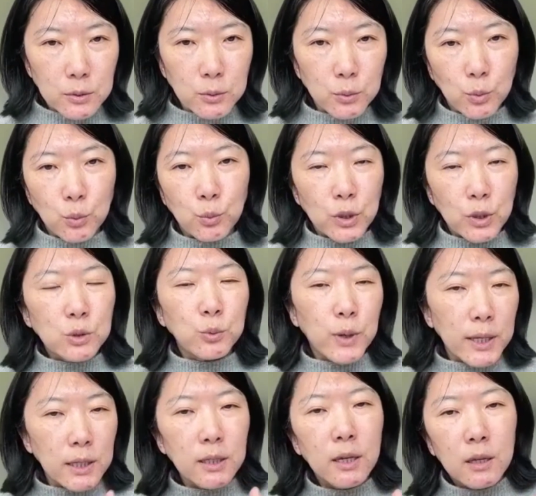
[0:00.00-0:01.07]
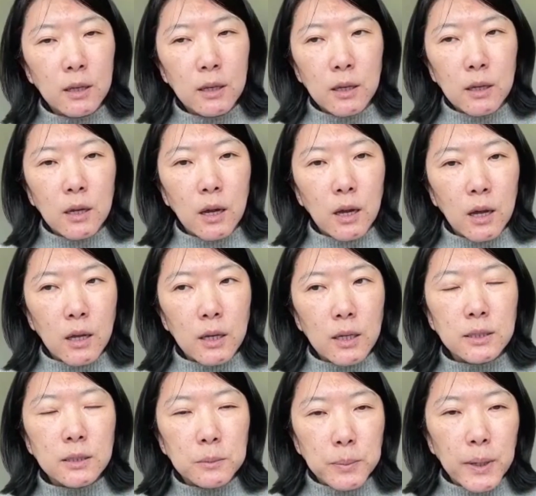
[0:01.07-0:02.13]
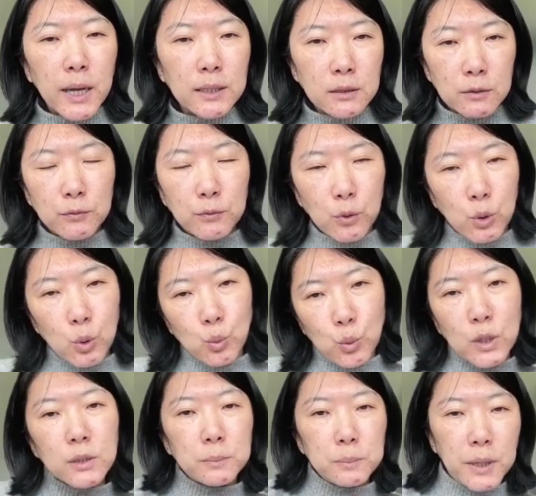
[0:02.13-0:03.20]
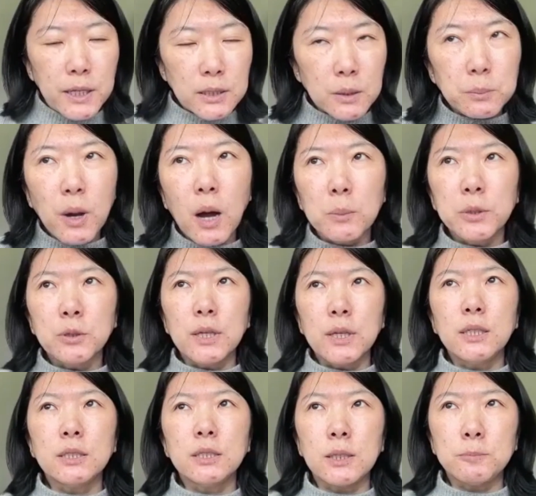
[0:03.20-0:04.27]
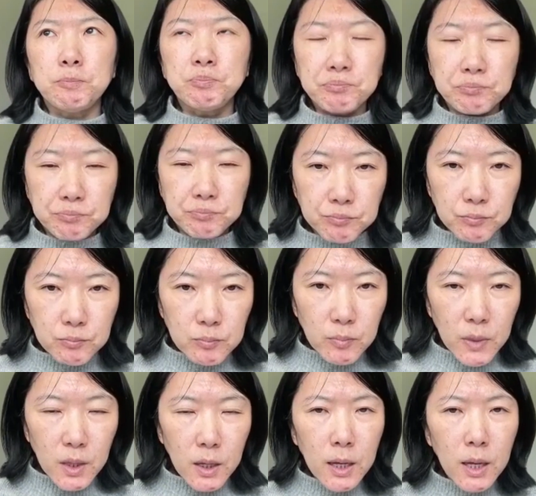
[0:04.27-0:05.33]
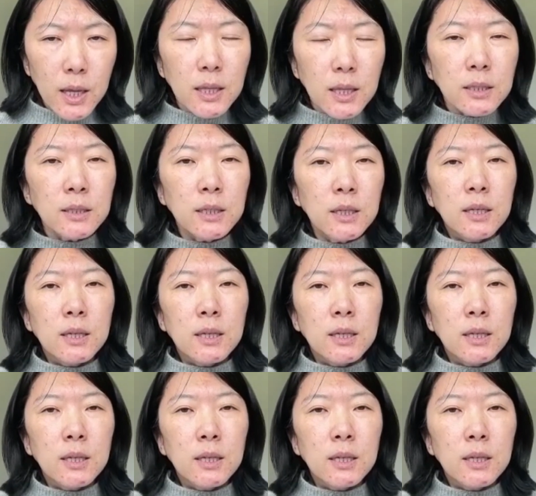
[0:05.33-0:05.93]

Which one is the best for what patient population? And